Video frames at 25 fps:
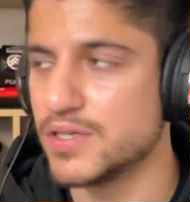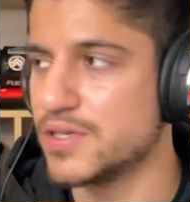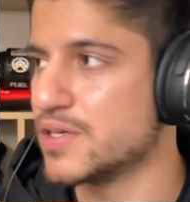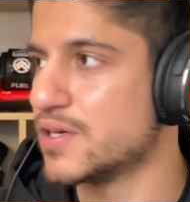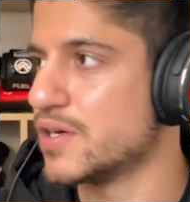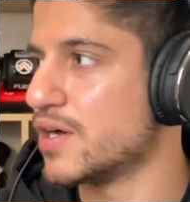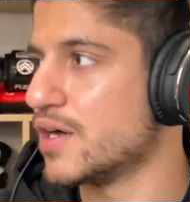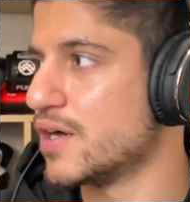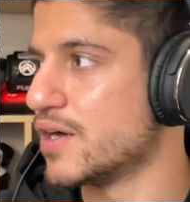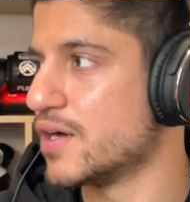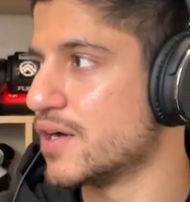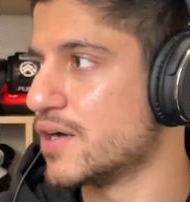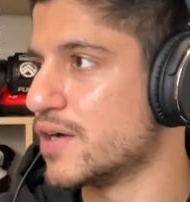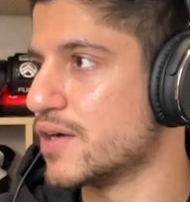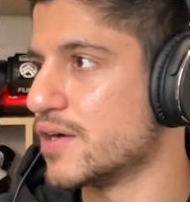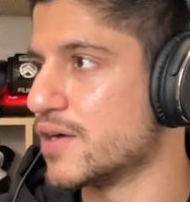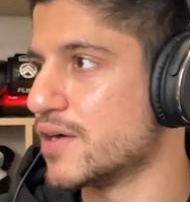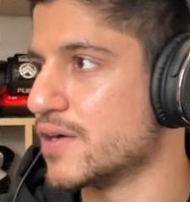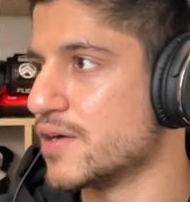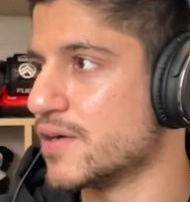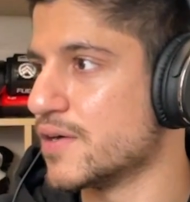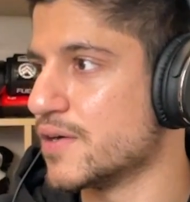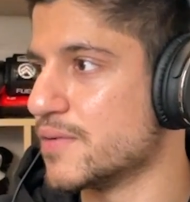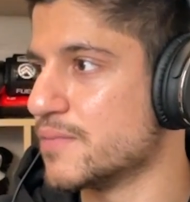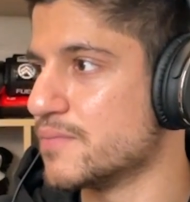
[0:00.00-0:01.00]

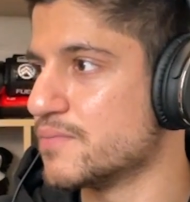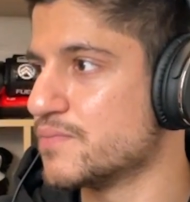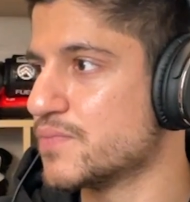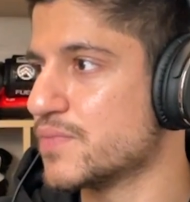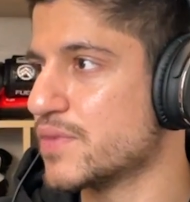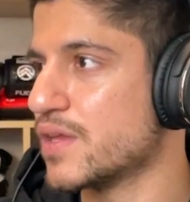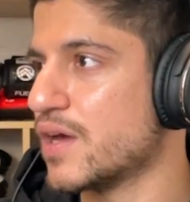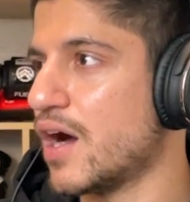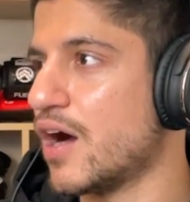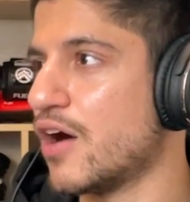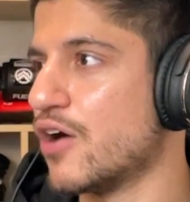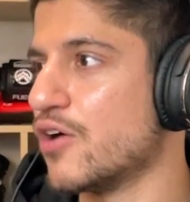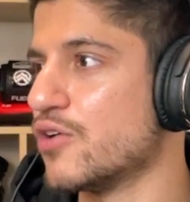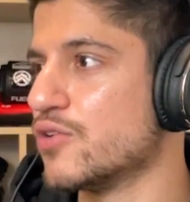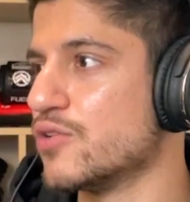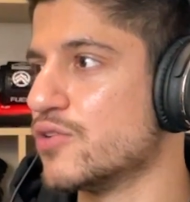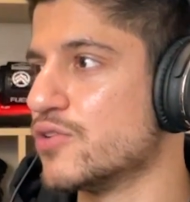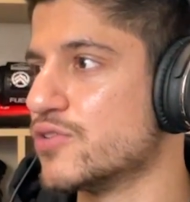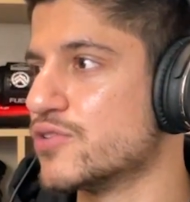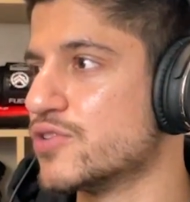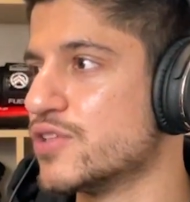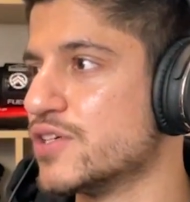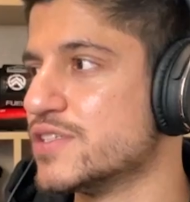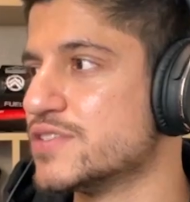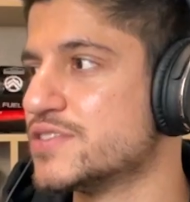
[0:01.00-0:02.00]
how
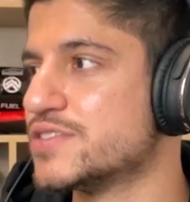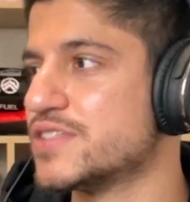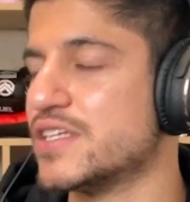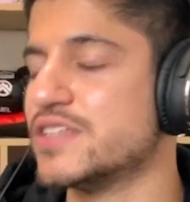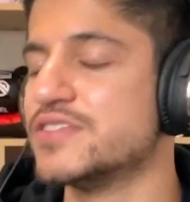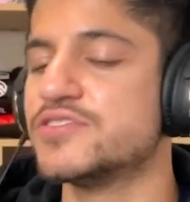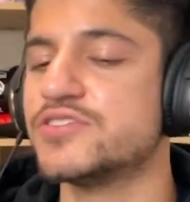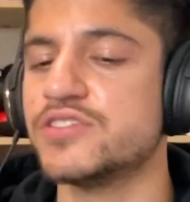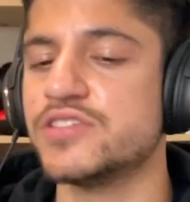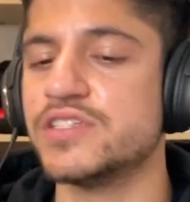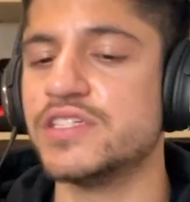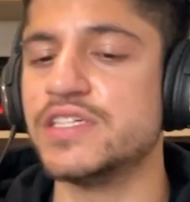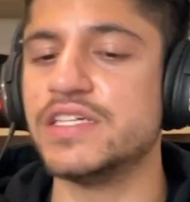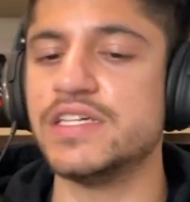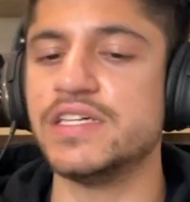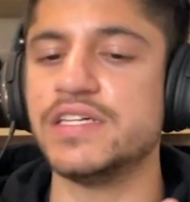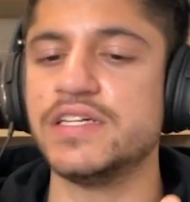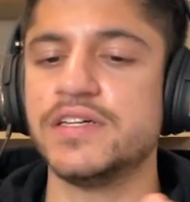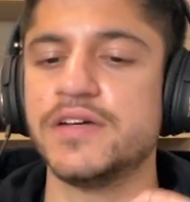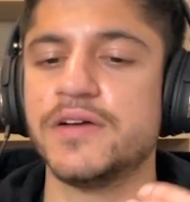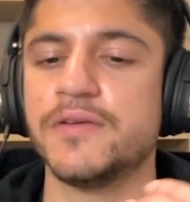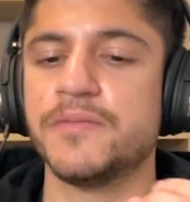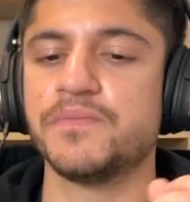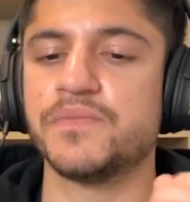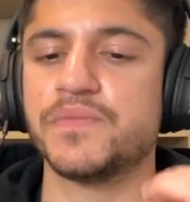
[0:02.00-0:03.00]
the
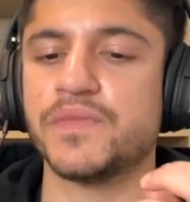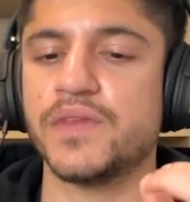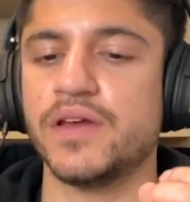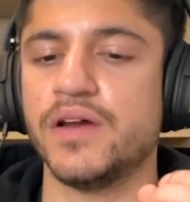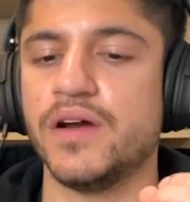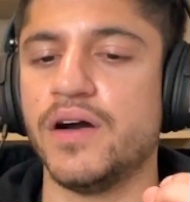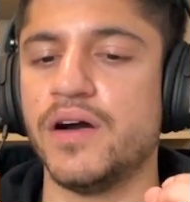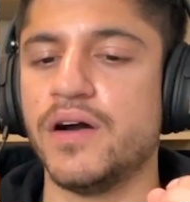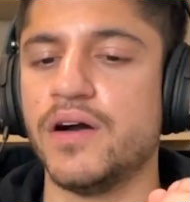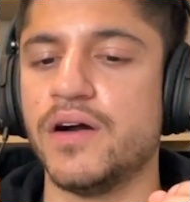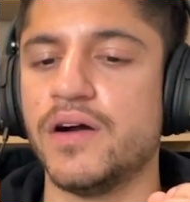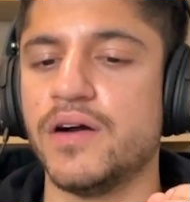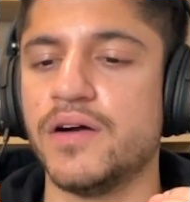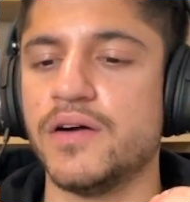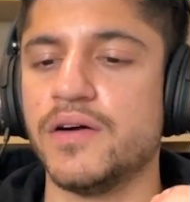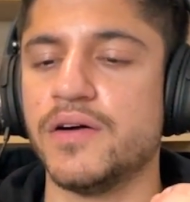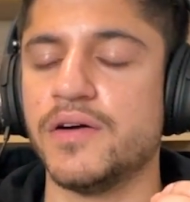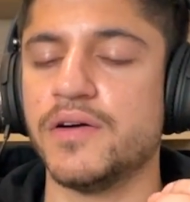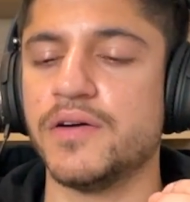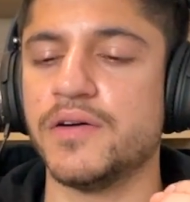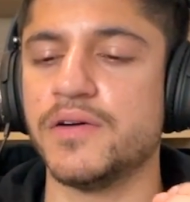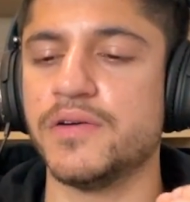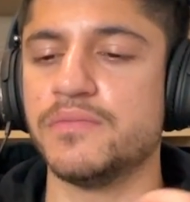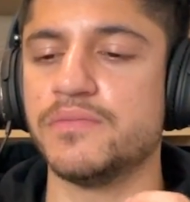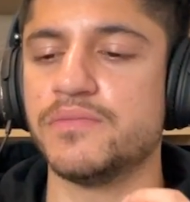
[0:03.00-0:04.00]
sensory
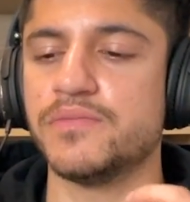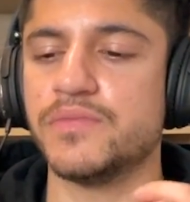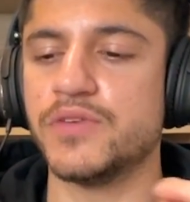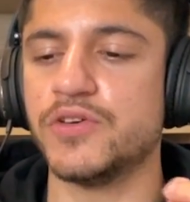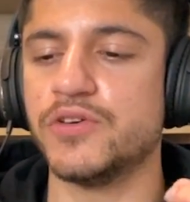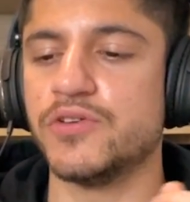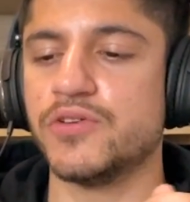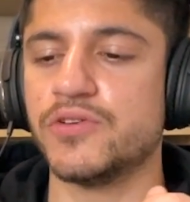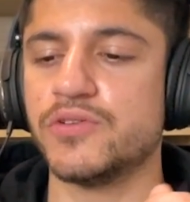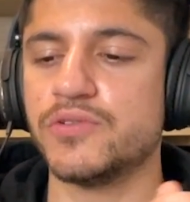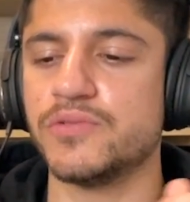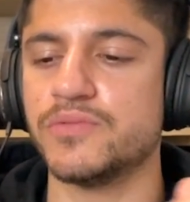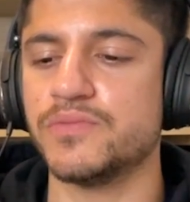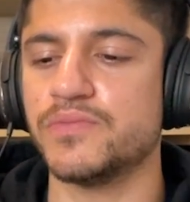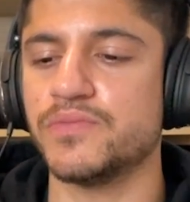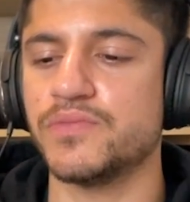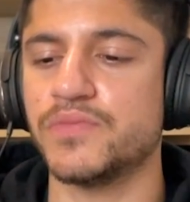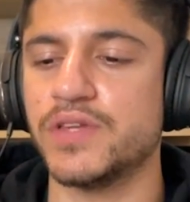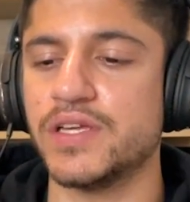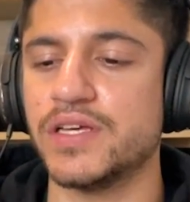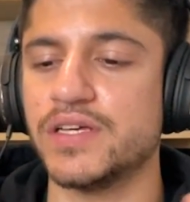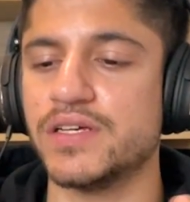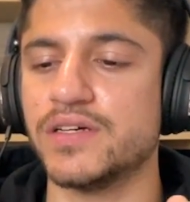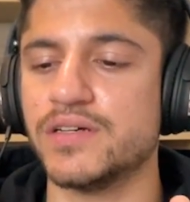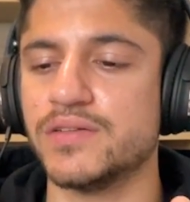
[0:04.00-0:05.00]

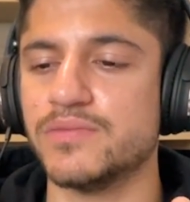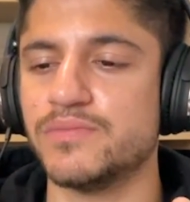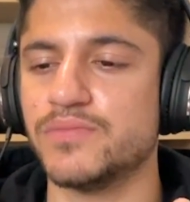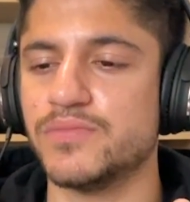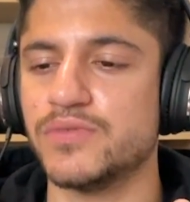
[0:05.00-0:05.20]
thing